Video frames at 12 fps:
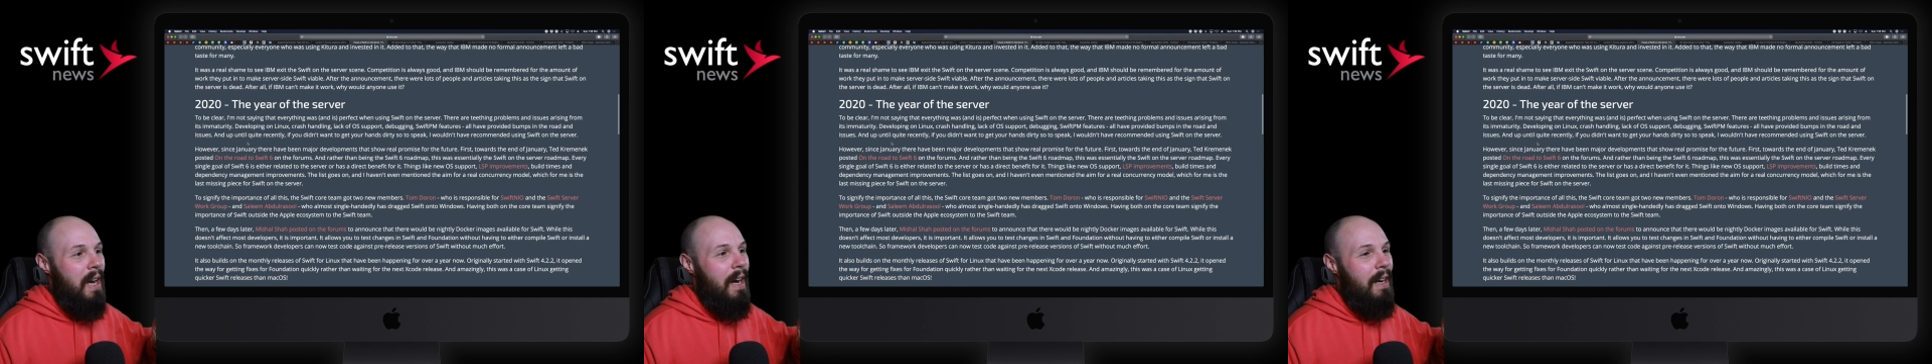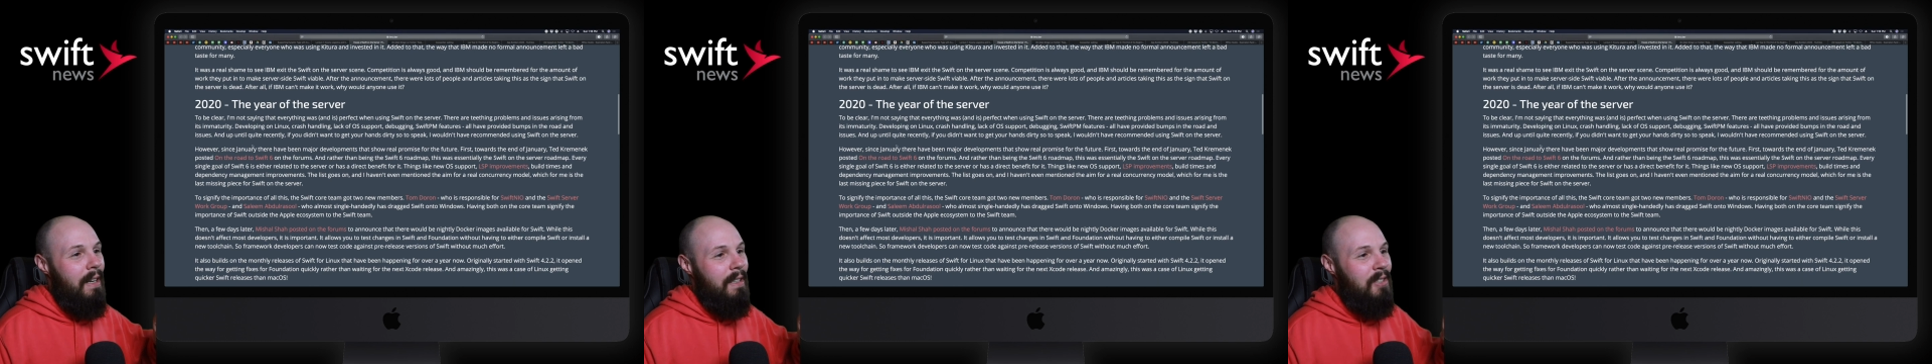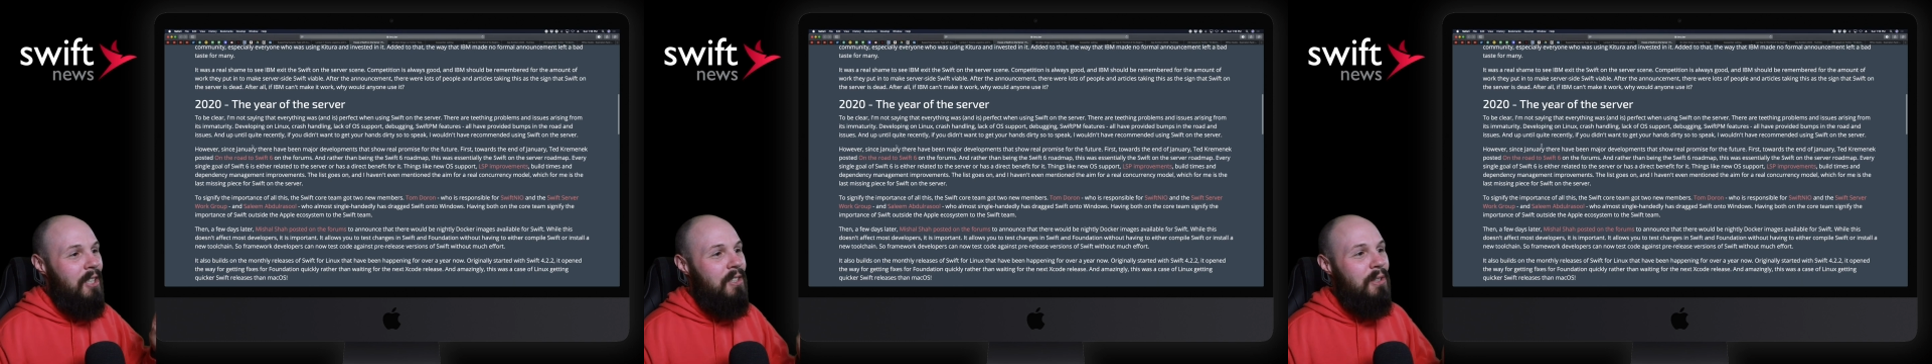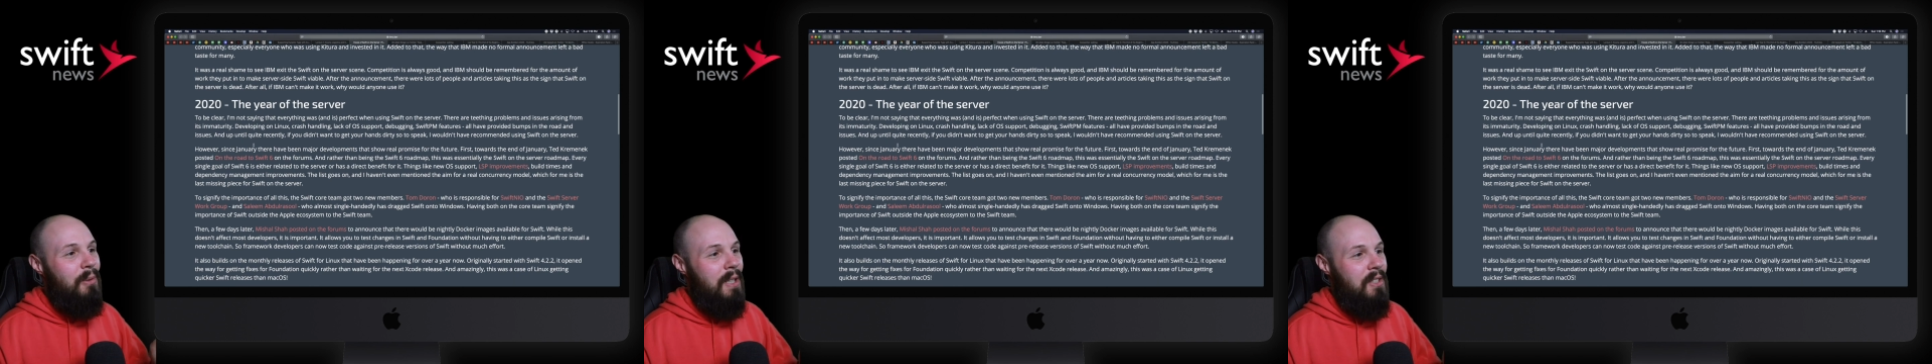
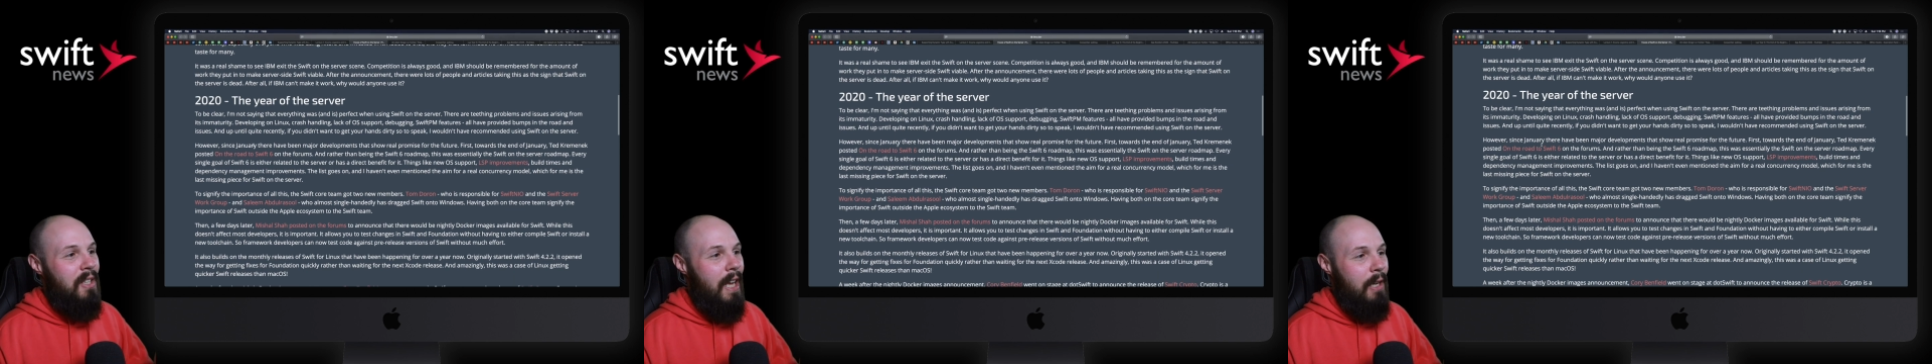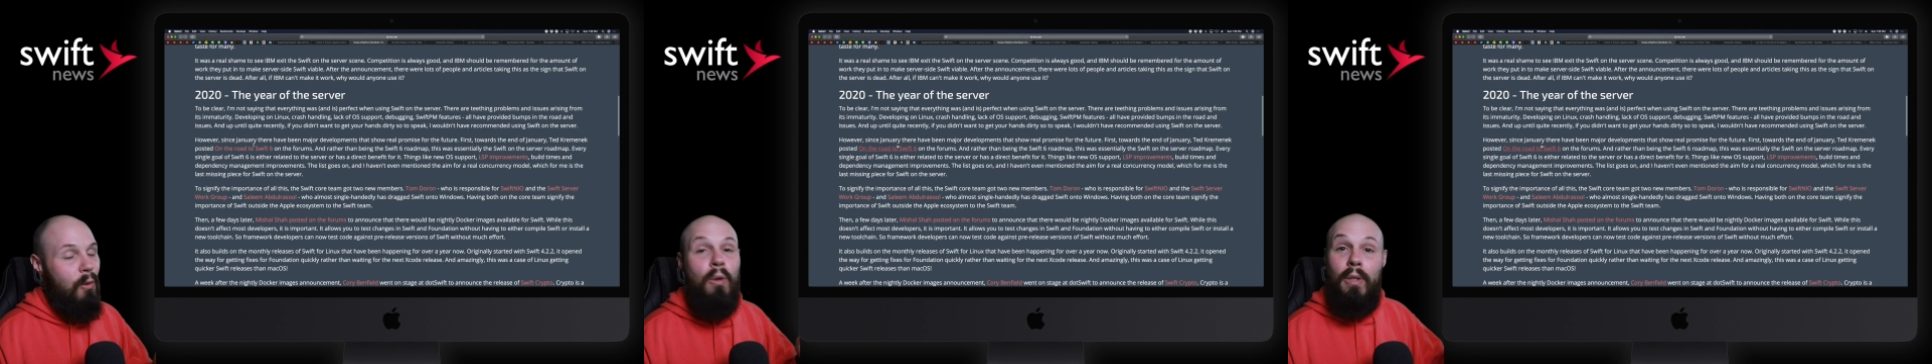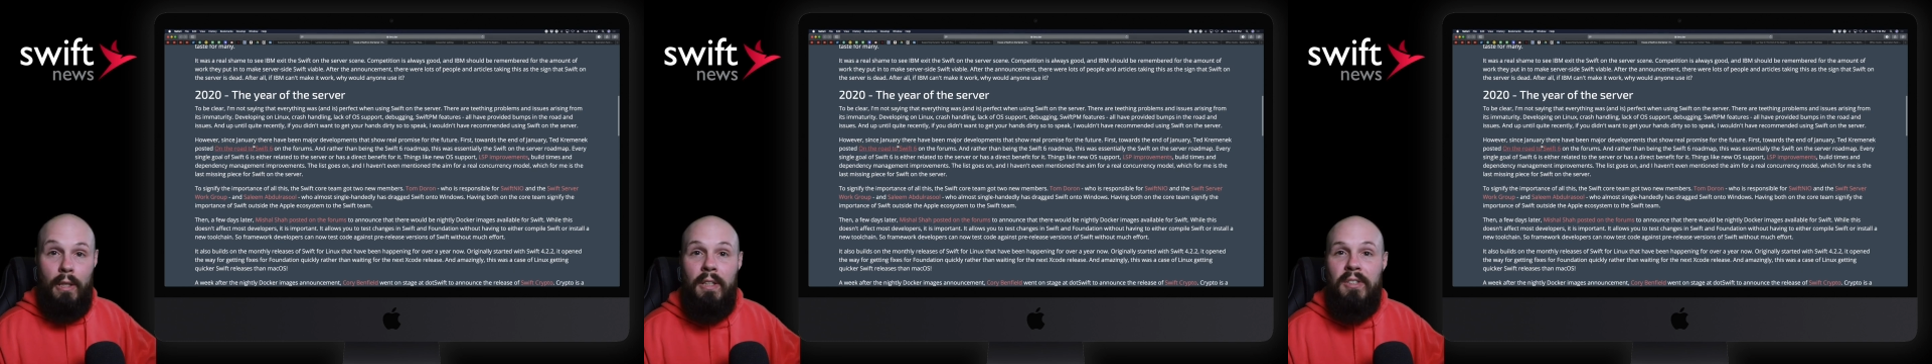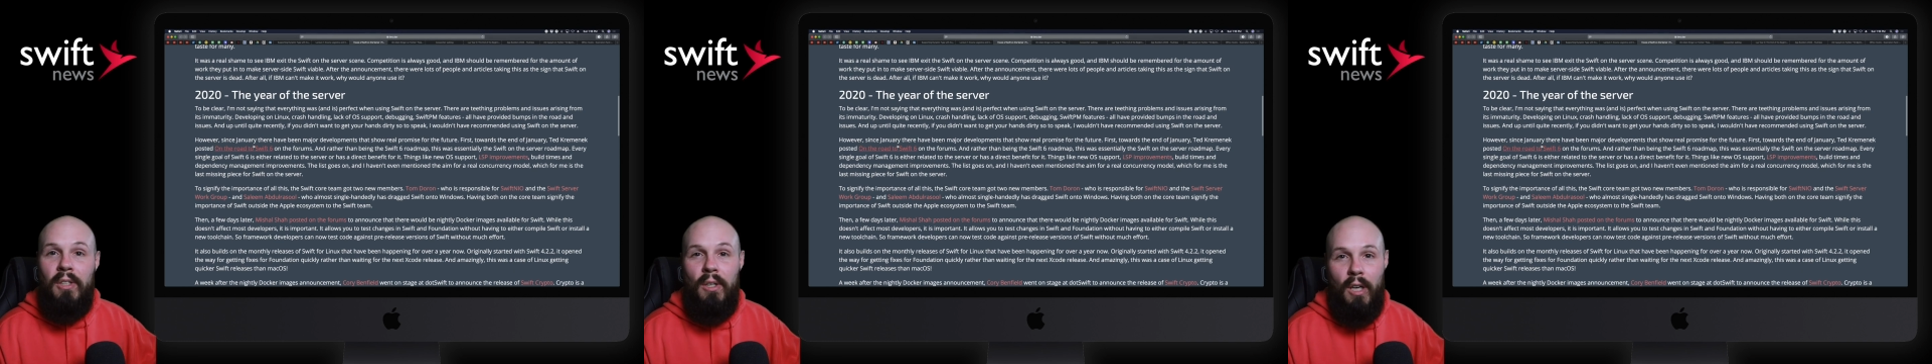Essentially what he's saying, well,
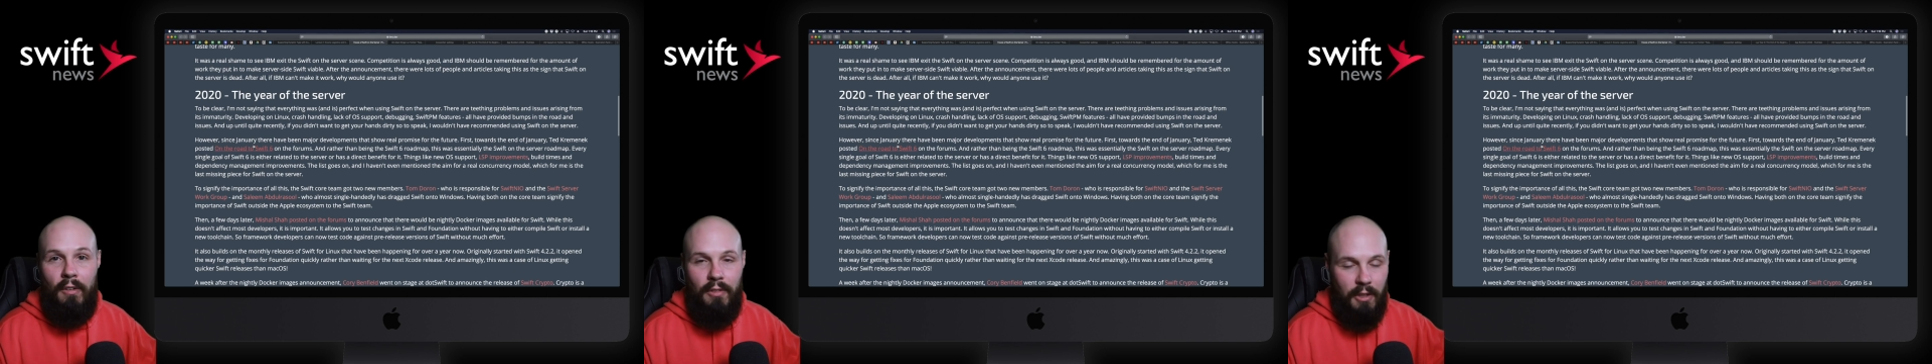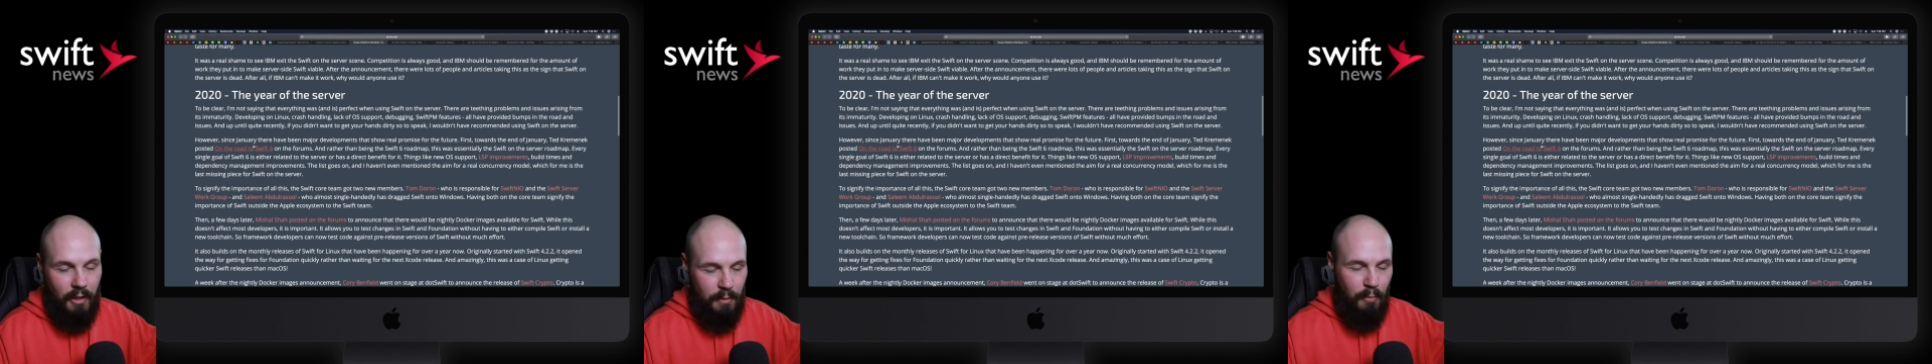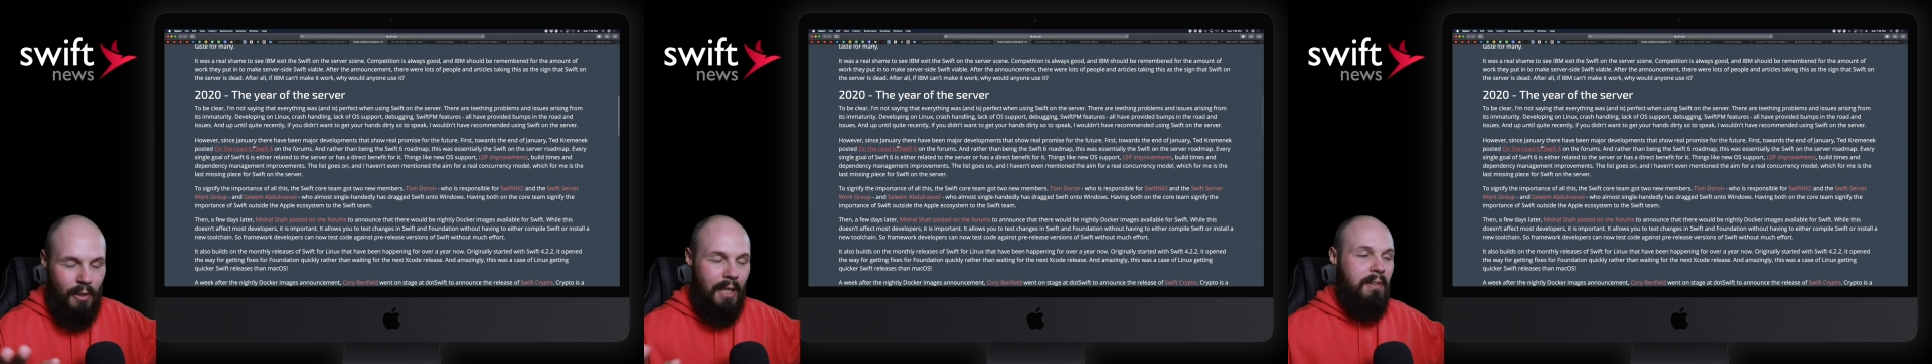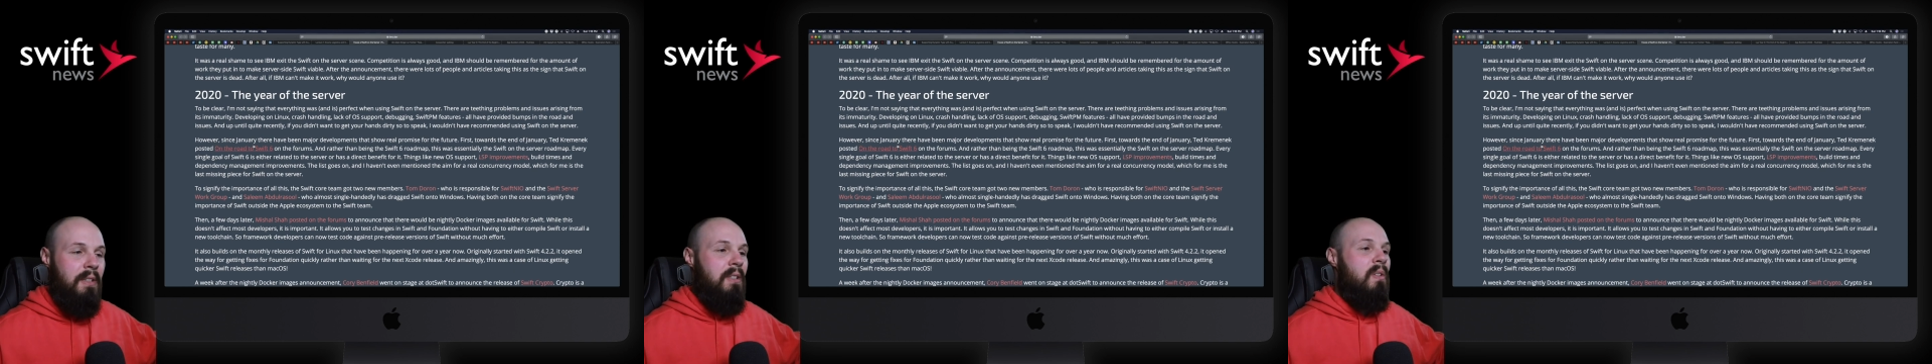let's start off. Let's put
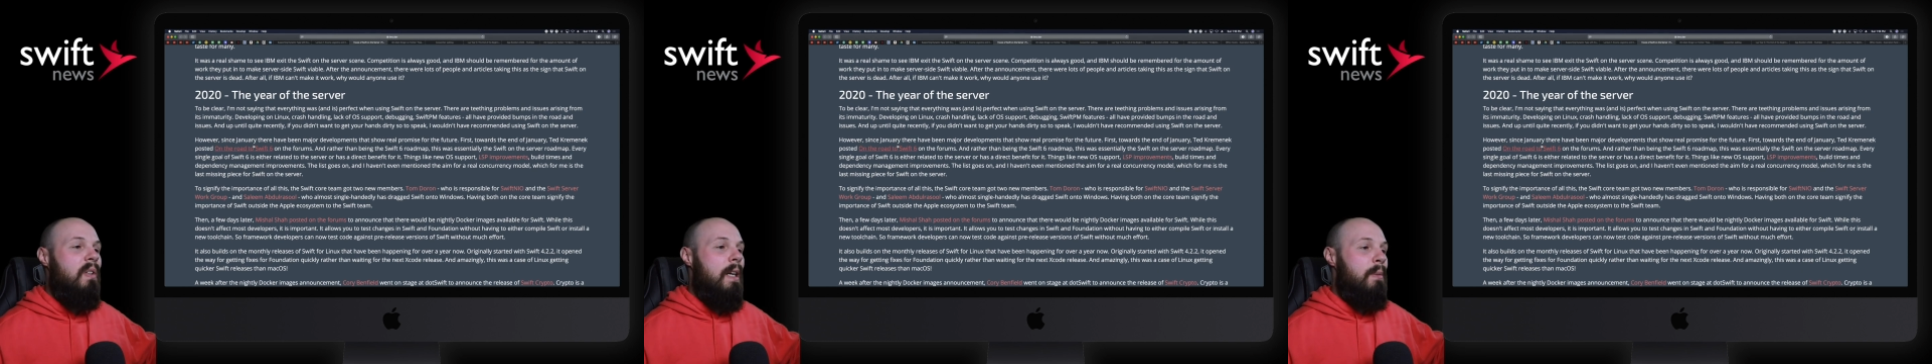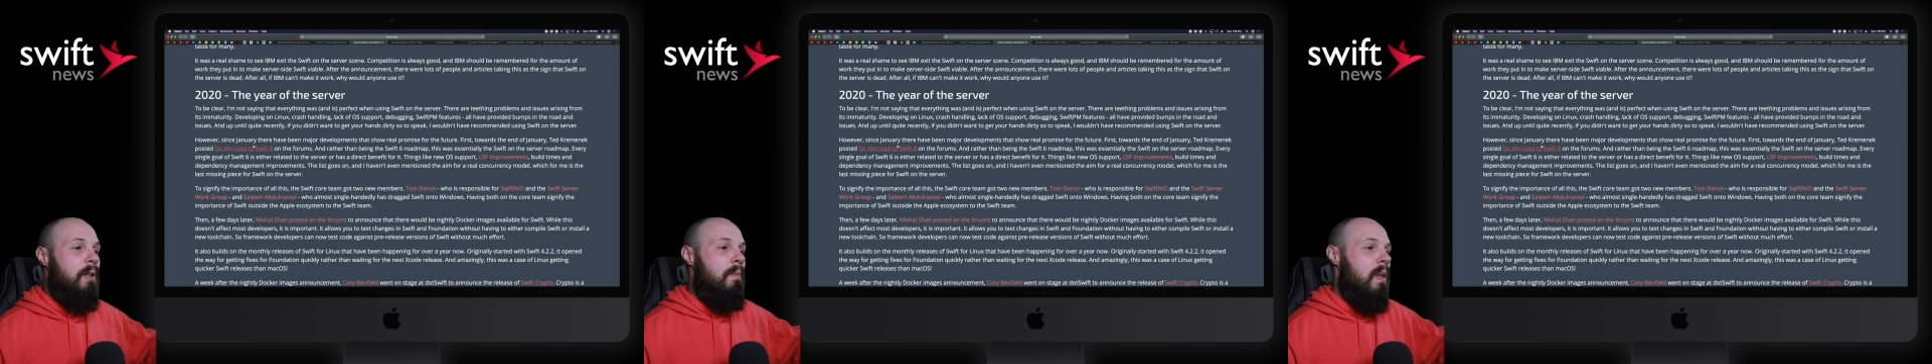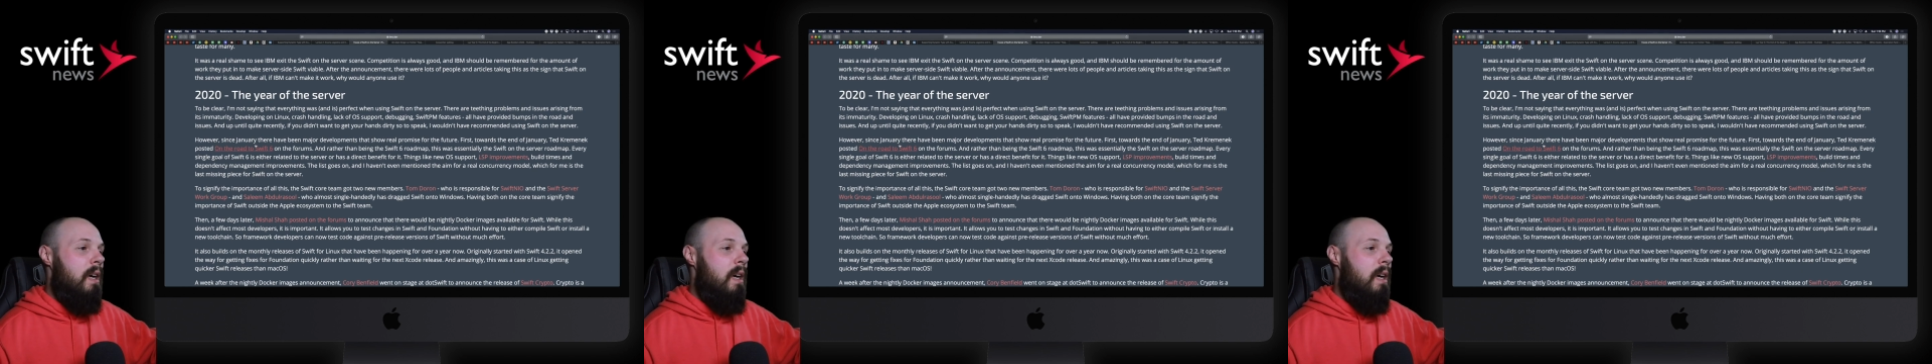out the disclaimer.